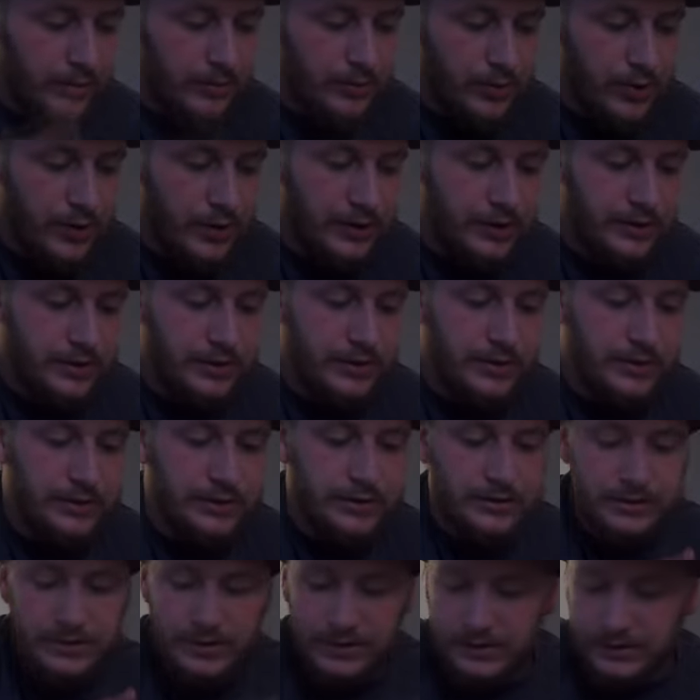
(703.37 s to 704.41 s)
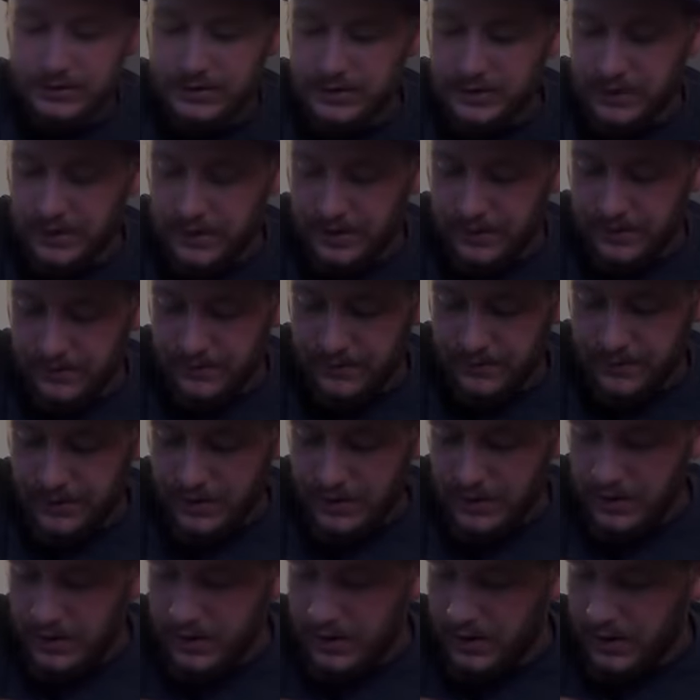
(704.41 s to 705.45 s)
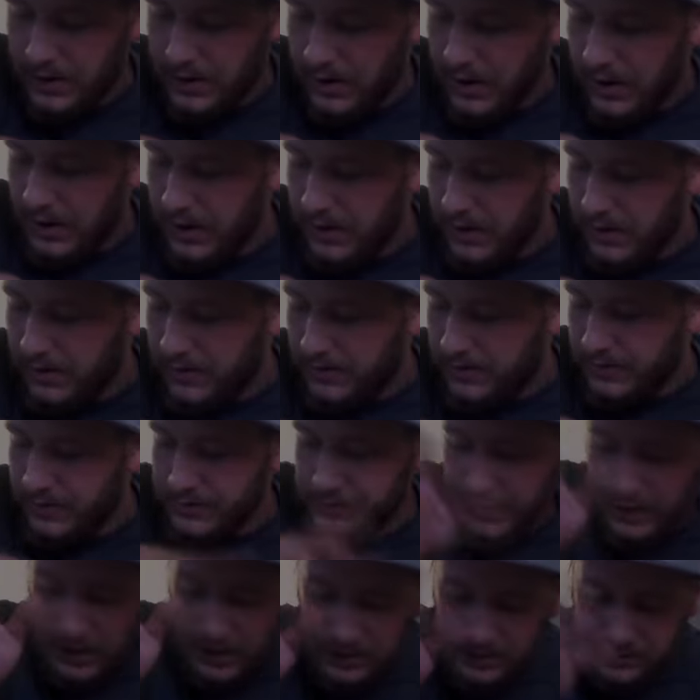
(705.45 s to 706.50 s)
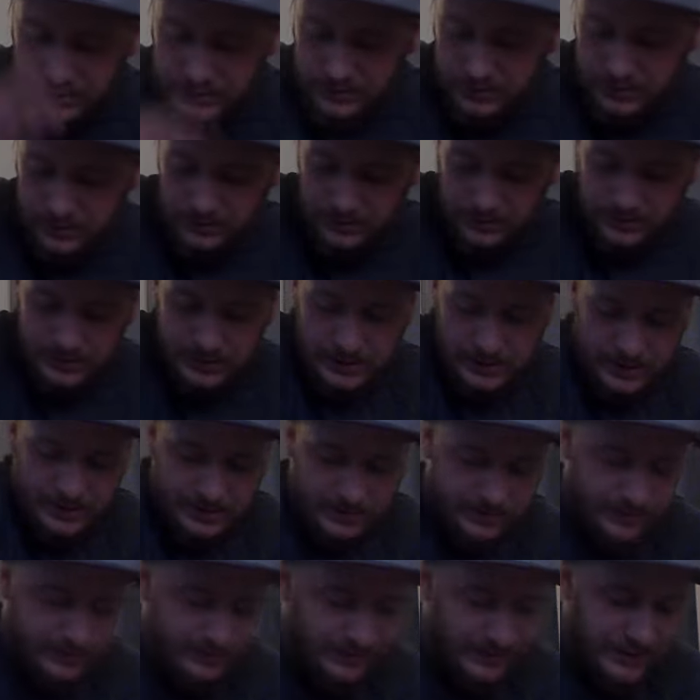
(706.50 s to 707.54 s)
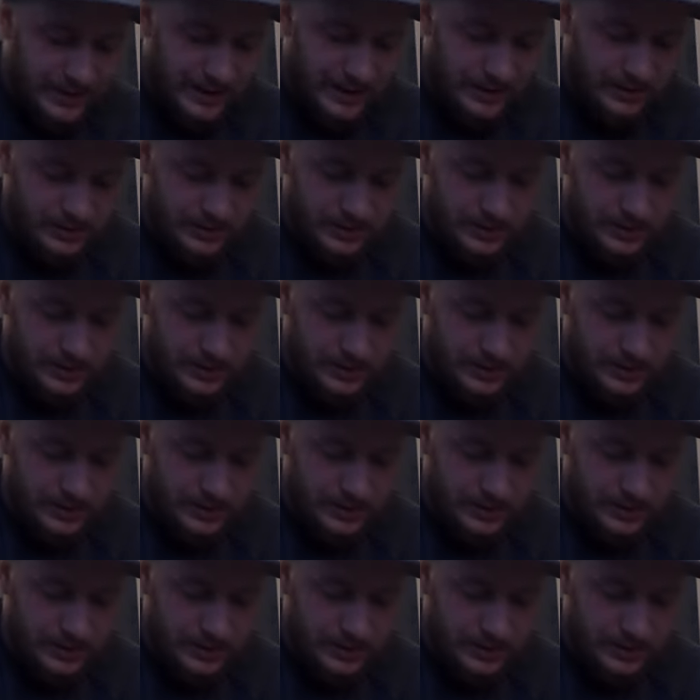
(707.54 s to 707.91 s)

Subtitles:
brushes, and stuff. Dollar store, it was like $9 or